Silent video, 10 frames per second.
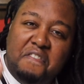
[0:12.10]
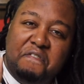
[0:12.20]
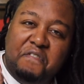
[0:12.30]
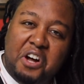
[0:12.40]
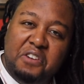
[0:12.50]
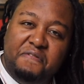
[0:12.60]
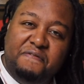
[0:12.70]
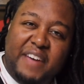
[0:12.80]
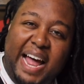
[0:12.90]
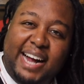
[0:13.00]
Fun
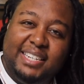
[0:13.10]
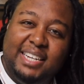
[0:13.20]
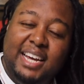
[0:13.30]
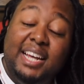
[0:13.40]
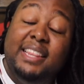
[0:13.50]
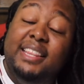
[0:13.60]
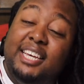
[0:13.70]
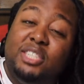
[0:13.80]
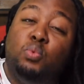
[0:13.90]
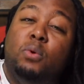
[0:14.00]
fact,
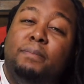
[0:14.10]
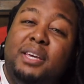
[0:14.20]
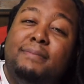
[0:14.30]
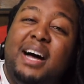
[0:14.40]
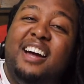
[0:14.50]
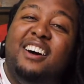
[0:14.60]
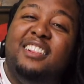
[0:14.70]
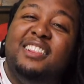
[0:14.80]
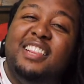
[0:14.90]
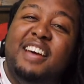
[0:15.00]
this will be my
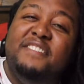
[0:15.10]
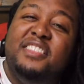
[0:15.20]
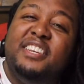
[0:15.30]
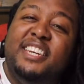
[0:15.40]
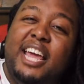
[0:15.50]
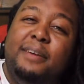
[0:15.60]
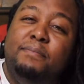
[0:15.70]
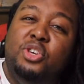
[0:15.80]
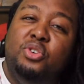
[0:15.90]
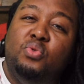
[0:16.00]
11th
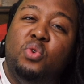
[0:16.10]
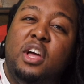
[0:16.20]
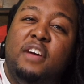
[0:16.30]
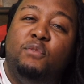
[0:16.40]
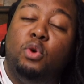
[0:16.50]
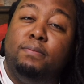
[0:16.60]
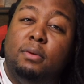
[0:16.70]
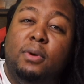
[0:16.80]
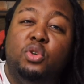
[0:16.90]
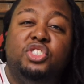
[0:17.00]
debut for a
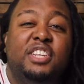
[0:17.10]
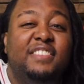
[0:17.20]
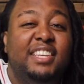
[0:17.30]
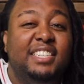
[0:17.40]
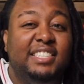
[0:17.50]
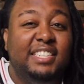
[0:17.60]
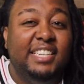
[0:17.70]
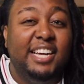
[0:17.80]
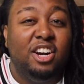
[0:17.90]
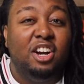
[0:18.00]
promotion this
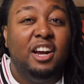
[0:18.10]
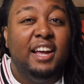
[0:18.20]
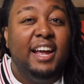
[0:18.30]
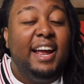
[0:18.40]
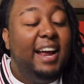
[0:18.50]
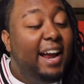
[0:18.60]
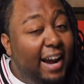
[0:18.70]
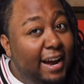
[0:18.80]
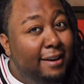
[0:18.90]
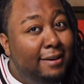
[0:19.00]
year.
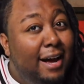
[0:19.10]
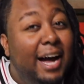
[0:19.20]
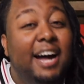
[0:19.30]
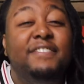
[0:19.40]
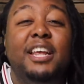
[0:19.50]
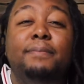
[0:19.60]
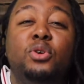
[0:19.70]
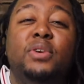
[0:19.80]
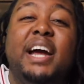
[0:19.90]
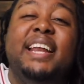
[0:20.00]
And I've
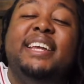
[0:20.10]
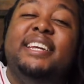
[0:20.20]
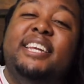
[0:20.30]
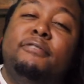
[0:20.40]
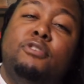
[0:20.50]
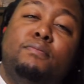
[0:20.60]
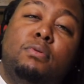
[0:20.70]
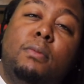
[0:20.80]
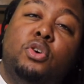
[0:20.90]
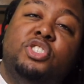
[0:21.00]
debuted at a different
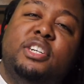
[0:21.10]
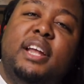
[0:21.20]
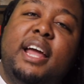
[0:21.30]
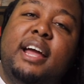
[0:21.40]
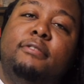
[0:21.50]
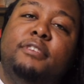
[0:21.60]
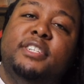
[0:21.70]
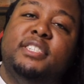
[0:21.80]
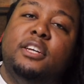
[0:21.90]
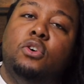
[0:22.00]
promotion every
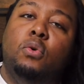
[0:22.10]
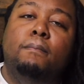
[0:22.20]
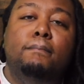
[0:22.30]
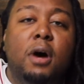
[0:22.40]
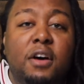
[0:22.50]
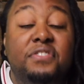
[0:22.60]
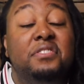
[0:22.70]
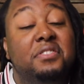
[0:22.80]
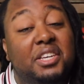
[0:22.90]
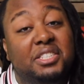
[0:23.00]
single month
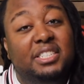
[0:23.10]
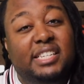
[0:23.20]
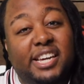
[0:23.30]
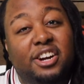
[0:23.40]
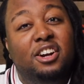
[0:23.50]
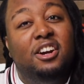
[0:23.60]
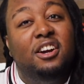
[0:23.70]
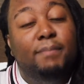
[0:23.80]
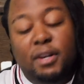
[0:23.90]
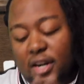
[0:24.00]
this year.
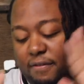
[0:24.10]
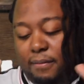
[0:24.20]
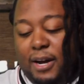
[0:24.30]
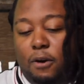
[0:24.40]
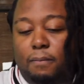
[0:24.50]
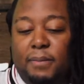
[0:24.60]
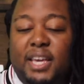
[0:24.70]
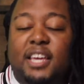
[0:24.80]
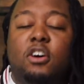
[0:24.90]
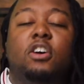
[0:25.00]
But enough about
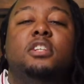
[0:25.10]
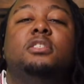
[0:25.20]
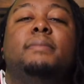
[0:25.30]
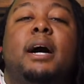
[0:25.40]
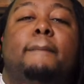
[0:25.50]
me, on to my